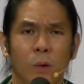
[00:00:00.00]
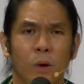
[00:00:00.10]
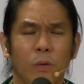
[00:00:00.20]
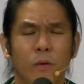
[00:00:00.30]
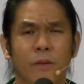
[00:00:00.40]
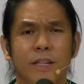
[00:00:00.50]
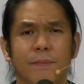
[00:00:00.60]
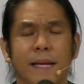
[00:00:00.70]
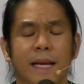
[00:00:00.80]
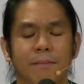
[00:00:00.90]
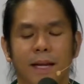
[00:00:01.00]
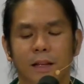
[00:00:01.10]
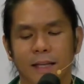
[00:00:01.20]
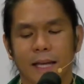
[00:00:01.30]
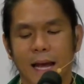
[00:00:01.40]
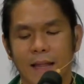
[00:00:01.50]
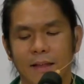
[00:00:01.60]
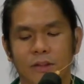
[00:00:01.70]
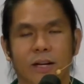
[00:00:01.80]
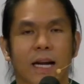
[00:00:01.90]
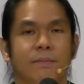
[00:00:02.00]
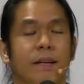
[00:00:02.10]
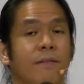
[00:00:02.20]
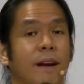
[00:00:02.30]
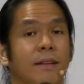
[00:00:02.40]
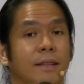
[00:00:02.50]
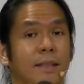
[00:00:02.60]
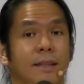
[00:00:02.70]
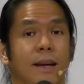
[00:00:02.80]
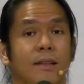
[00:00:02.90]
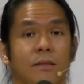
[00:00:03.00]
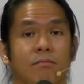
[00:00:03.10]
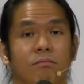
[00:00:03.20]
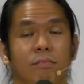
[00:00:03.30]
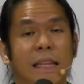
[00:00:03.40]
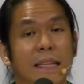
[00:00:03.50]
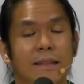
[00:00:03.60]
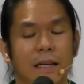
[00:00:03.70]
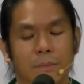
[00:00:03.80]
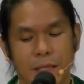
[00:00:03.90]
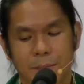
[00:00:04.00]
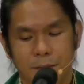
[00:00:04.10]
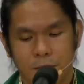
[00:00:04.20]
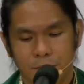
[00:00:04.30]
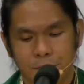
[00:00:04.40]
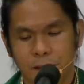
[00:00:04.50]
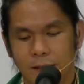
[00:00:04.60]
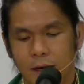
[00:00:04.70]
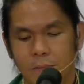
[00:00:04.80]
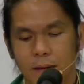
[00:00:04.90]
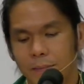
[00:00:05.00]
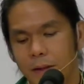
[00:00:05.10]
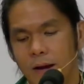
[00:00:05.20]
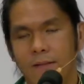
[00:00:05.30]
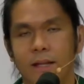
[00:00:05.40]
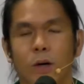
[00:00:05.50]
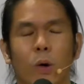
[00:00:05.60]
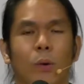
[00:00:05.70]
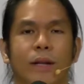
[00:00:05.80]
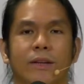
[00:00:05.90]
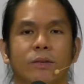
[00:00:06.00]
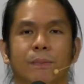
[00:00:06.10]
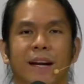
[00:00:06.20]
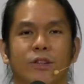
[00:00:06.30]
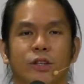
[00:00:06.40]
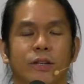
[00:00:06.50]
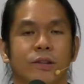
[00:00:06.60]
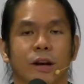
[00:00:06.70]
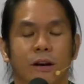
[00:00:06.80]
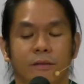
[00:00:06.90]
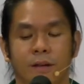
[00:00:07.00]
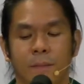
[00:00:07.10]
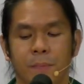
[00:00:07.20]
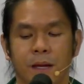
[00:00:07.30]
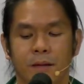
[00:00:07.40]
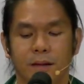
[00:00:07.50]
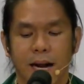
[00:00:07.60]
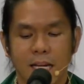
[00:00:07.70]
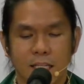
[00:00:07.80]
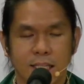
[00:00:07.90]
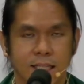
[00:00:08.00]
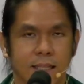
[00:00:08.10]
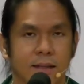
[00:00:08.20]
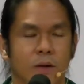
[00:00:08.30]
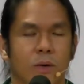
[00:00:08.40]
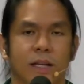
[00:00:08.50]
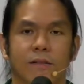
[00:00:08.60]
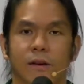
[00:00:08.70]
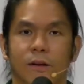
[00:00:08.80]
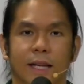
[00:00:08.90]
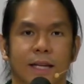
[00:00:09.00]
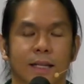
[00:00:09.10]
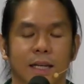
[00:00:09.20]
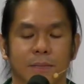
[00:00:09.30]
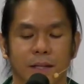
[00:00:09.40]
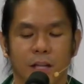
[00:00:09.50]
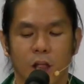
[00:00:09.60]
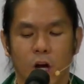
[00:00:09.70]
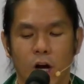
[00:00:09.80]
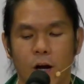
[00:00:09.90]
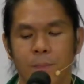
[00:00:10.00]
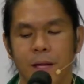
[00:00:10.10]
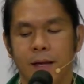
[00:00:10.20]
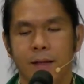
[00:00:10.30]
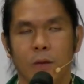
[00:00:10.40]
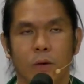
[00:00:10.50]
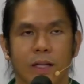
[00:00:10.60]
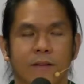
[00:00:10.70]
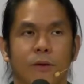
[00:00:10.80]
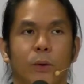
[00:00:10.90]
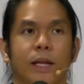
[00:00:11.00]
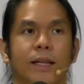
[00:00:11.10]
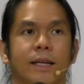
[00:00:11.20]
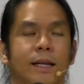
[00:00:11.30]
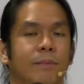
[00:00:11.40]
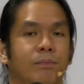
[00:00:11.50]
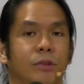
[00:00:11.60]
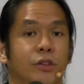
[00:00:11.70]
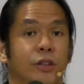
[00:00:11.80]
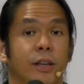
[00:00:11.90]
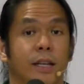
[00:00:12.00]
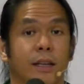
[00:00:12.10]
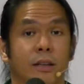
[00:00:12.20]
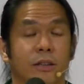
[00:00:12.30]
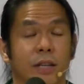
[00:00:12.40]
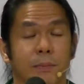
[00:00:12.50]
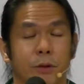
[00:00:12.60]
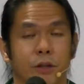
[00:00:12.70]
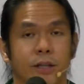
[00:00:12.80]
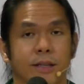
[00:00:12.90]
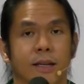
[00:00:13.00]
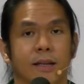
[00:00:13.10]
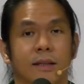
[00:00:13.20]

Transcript: Well, we first begin by looking at the scribes and Pharisees as decent people. They are people who have their own expressions of righteousness. They were devoted in keeping the law, they were devoted in studying the scriptures